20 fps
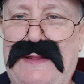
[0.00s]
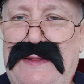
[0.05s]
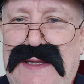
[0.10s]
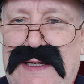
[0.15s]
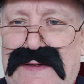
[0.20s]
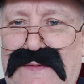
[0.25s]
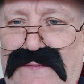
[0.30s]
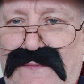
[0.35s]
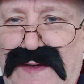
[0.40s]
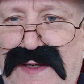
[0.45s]

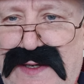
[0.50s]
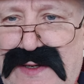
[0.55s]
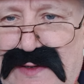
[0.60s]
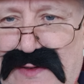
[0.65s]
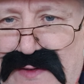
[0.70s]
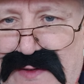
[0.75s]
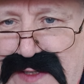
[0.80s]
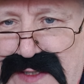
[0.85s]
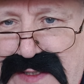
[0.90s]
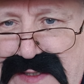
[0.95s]
This
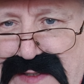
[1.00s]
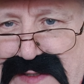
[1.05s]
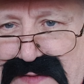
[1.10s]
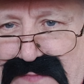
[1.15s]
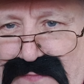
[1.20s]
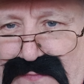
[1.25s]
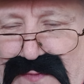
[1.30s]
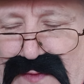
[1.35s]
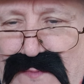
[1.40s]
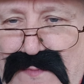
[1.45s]
video is
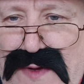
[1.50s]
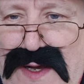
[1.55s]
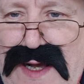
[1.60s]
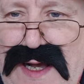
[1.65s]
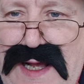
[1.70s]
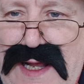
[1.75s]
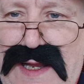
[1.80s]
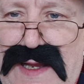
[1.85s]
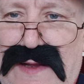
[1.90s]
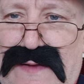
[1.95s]
for
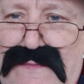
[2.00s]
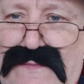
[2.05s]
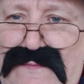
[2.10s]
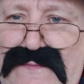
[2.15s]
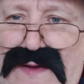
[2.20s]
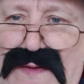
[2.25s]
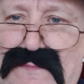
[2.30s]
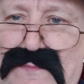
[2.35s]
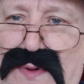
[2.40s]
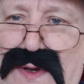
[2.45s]
my uh,
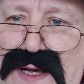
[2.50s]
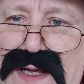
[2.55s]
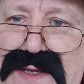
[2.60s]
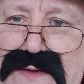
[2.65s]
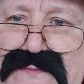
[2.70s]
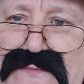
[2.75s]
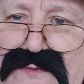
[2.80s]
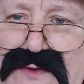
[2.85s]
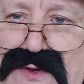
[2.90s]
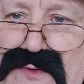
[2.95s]

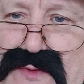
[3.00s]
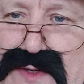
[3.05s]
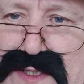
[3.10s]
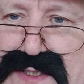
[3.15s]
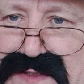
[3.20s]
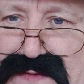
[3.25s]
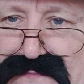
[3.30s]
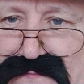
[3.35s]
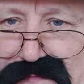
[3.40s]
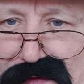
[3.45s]
vampire
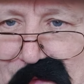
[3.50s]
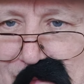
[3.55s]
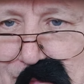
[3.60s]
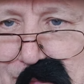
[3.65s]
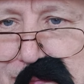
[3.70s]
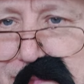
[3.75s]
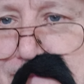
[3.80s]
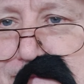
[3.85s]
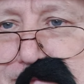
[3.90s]
viewers and vamp